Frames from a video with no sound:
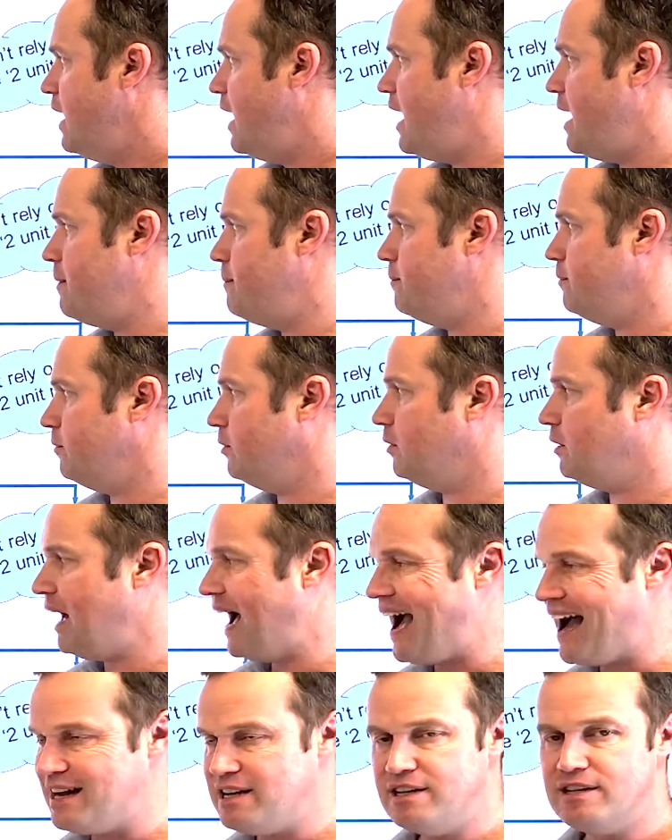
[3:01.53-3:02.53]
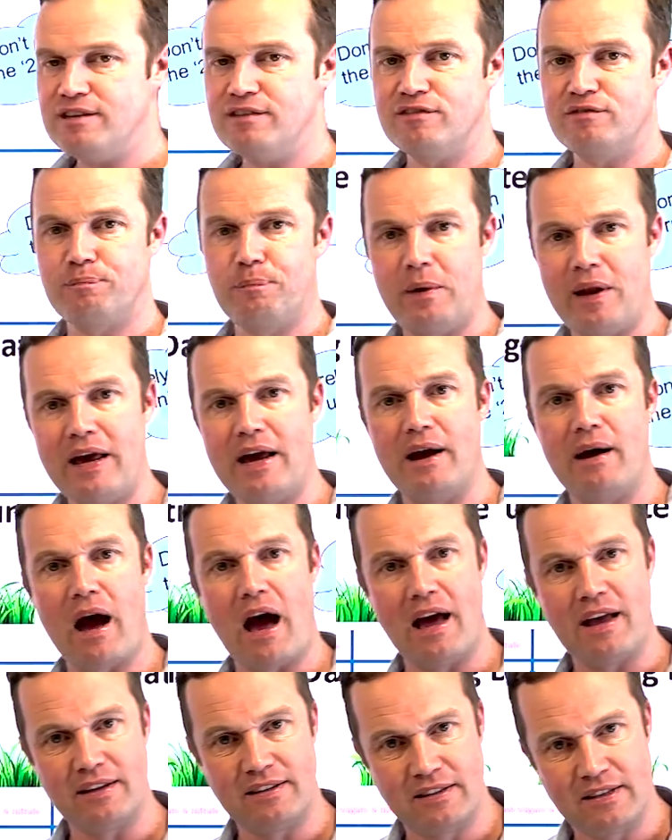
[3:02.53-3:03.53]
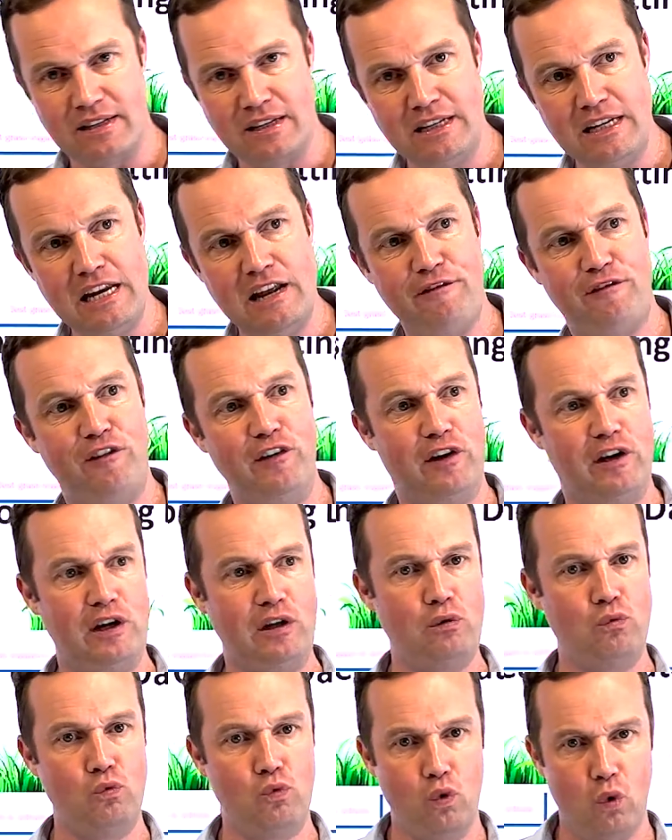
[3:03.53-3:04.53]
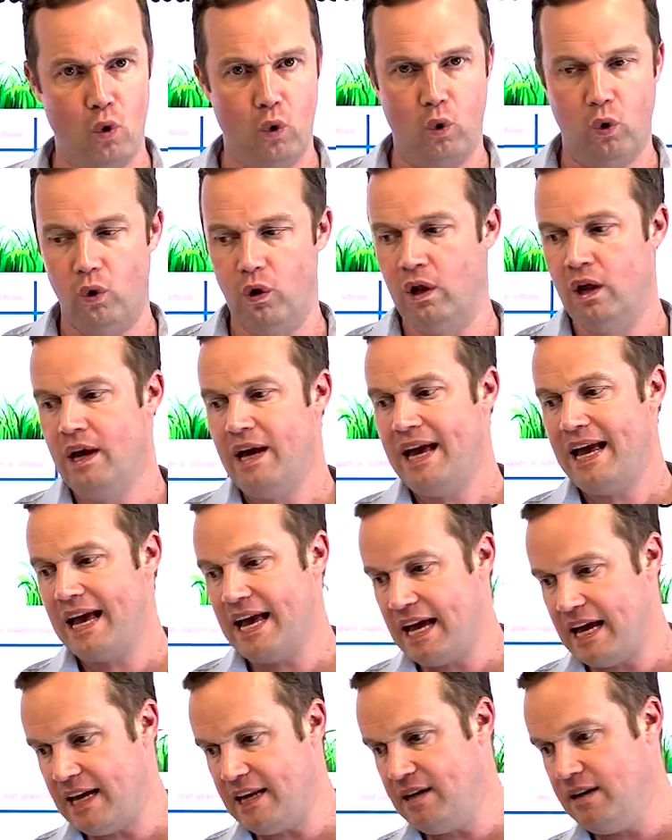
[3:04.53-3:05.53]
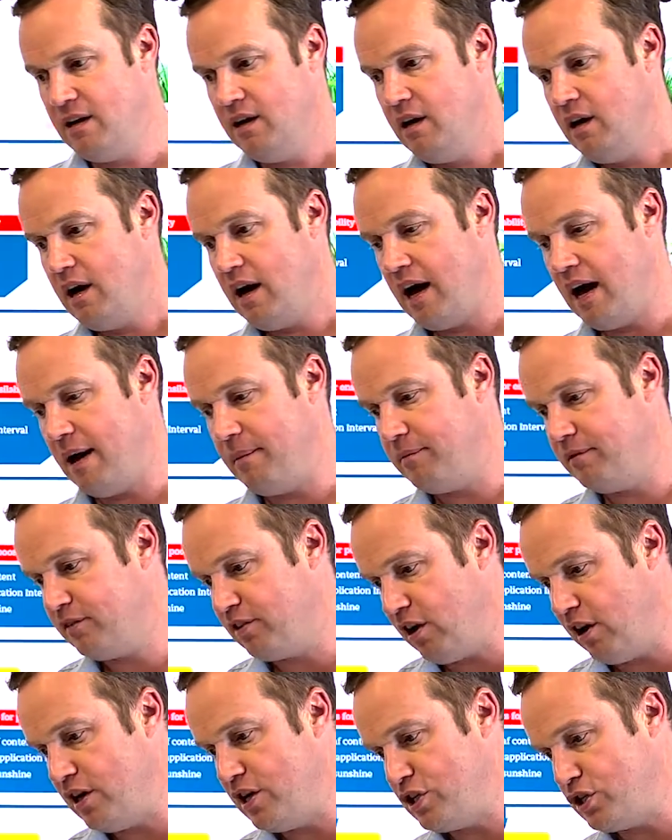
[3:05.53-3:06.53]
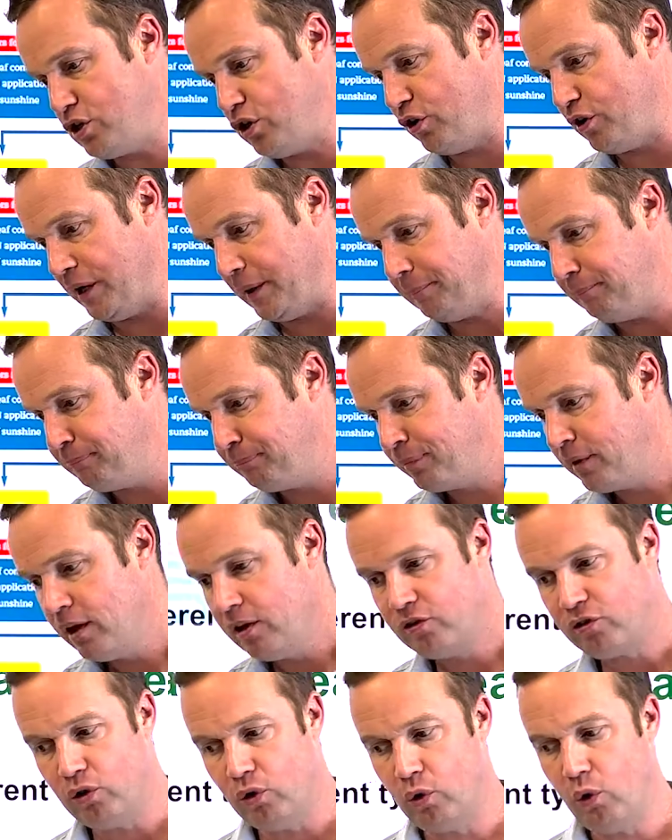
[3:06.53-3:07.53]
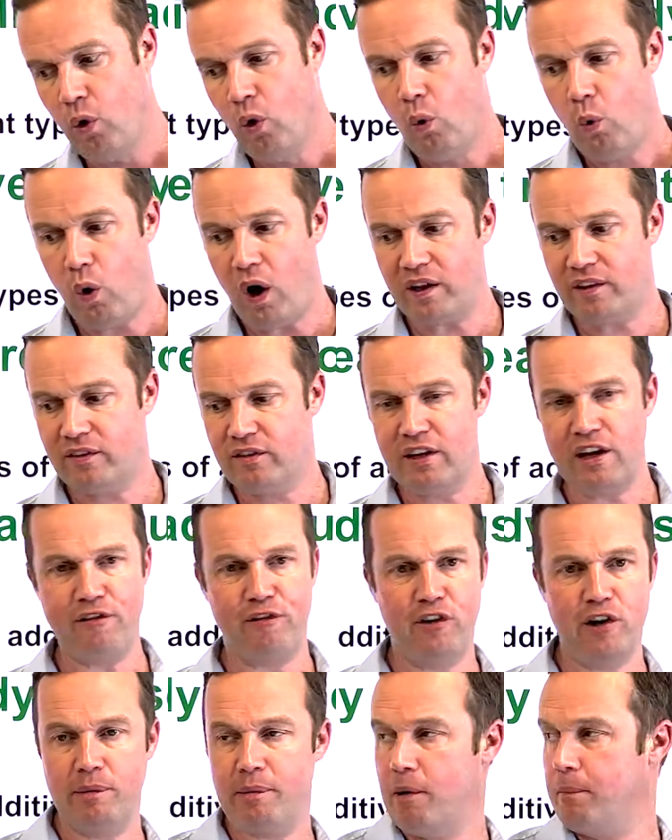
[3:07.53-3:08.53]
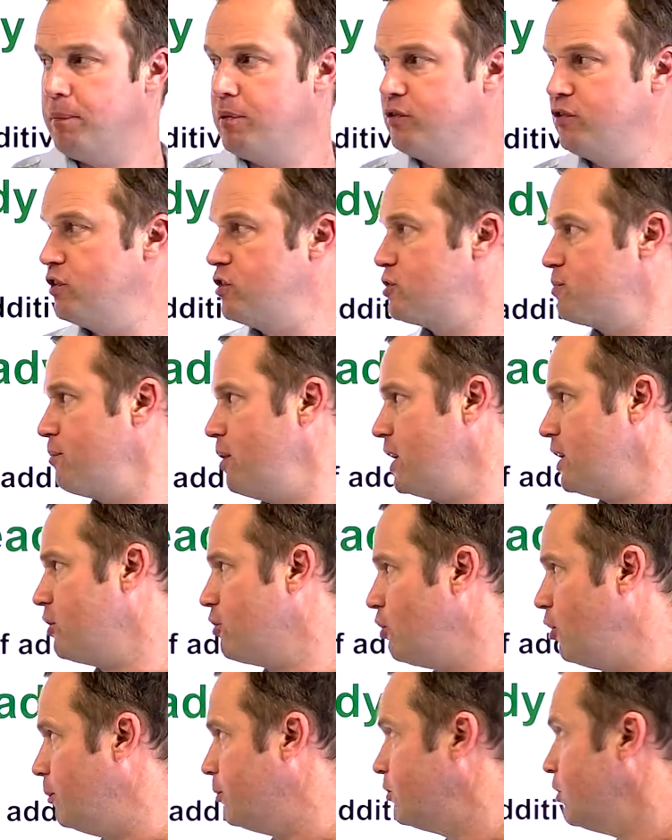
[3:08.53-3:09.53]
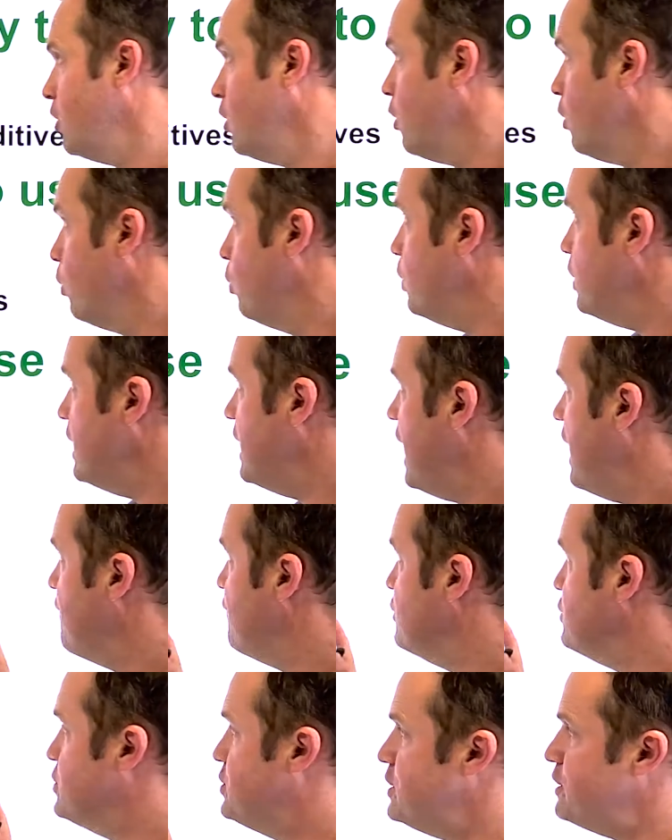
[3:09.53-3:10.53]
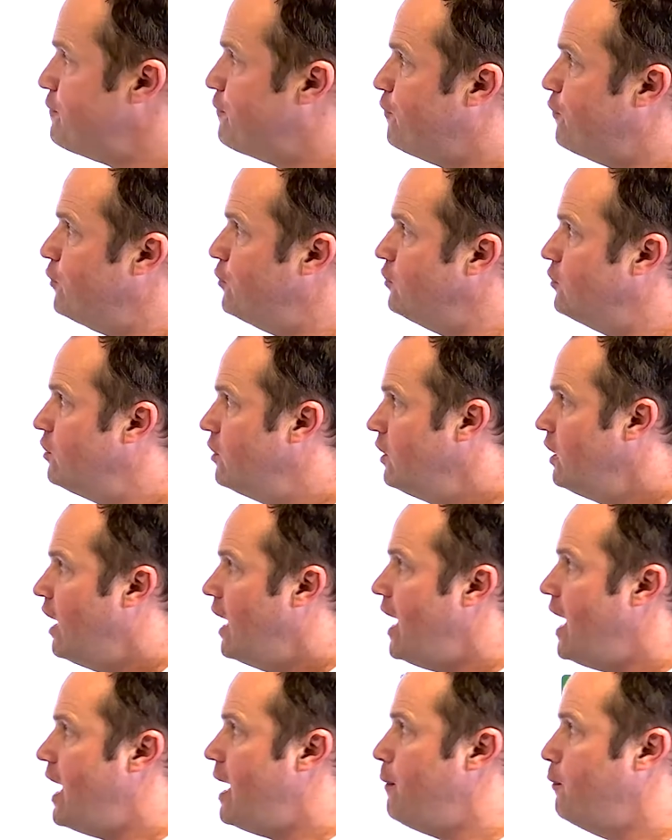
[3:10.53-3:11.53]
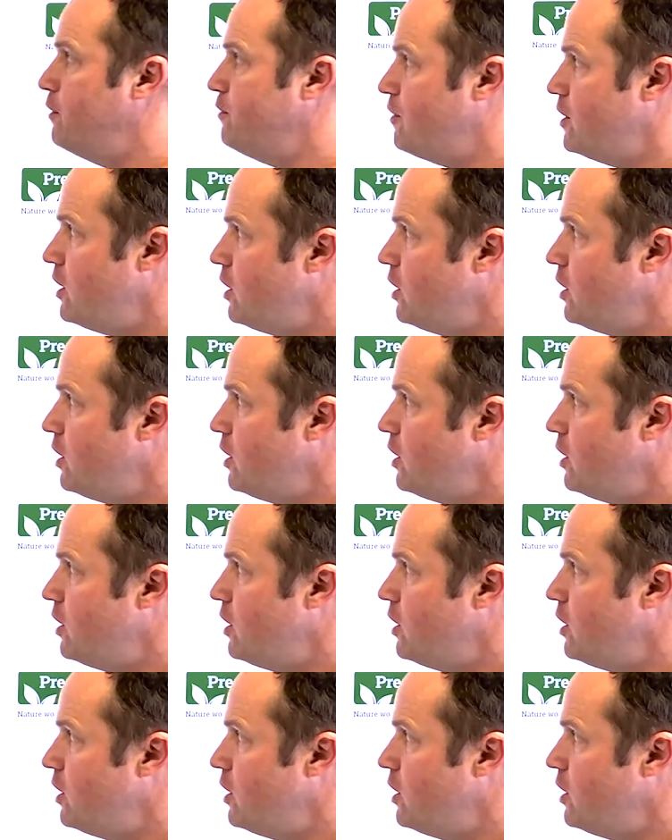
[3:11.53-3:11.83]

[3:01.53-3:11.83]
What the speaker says: Additives play a significant role in silage cutting. So what's different about Precision Microbes? We have a different, we have a